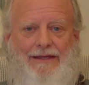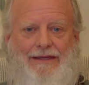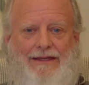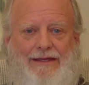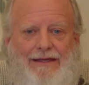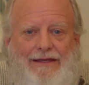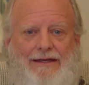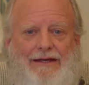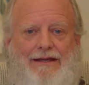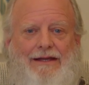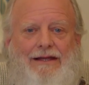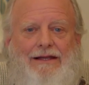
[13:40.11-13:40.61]

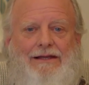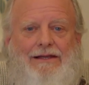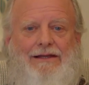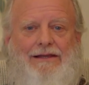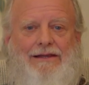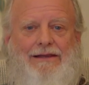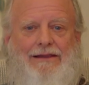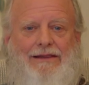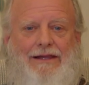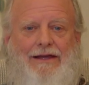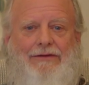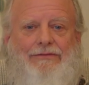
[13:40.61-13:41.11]
It
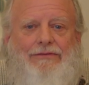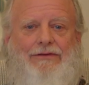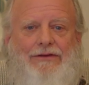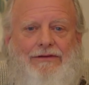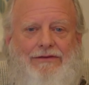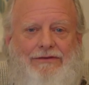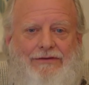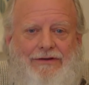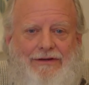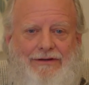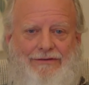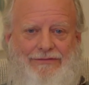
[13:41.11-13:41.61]
loves
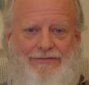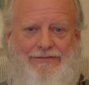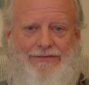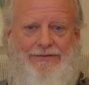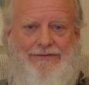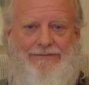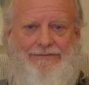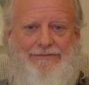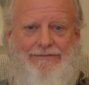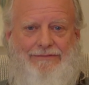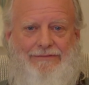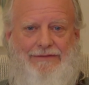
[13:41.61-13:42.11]
itself
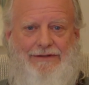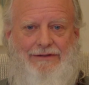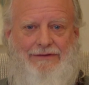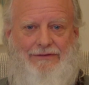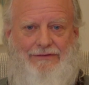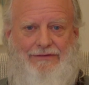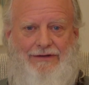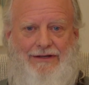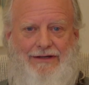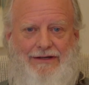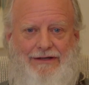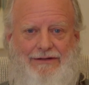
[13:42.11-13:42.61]

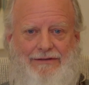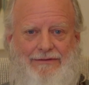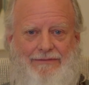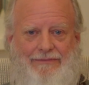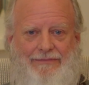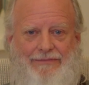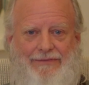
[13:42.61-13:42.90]
inside.